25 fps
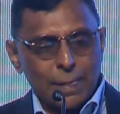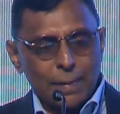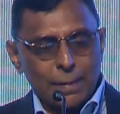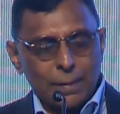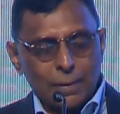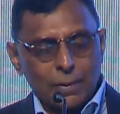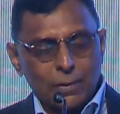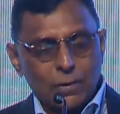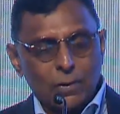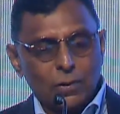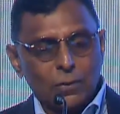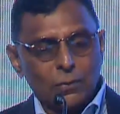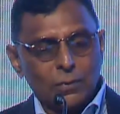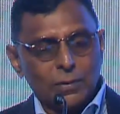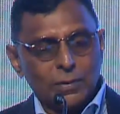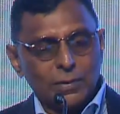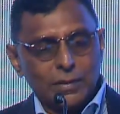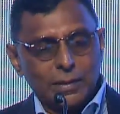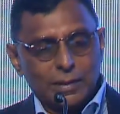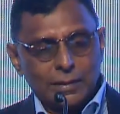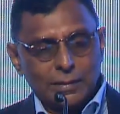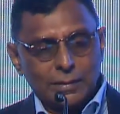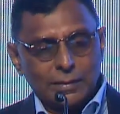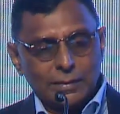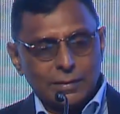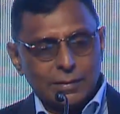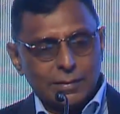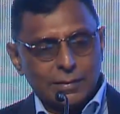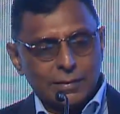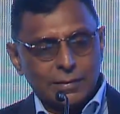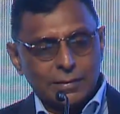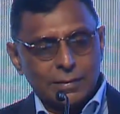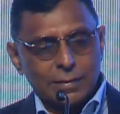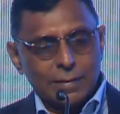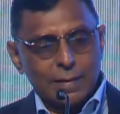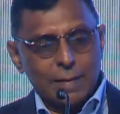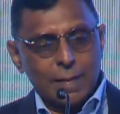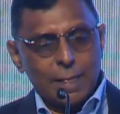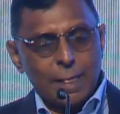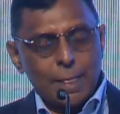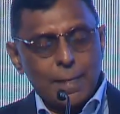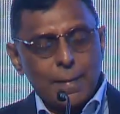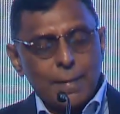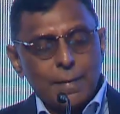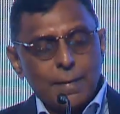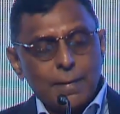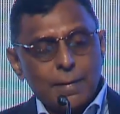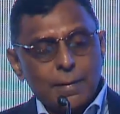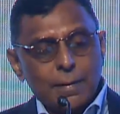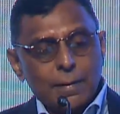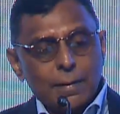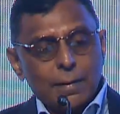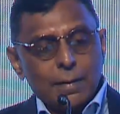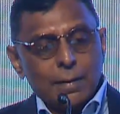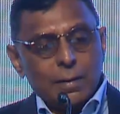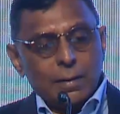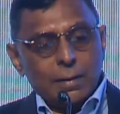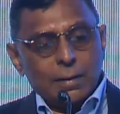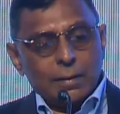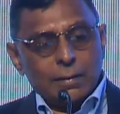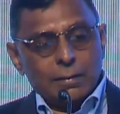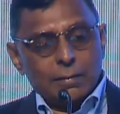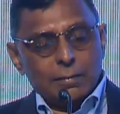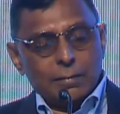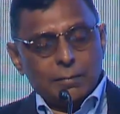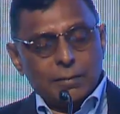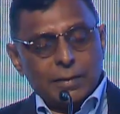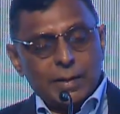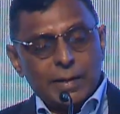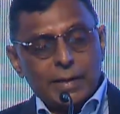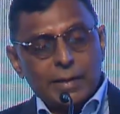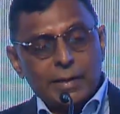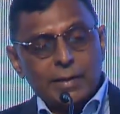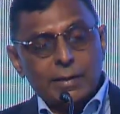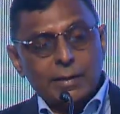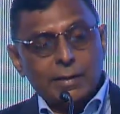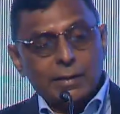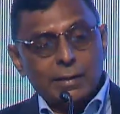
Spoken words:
along with the others. My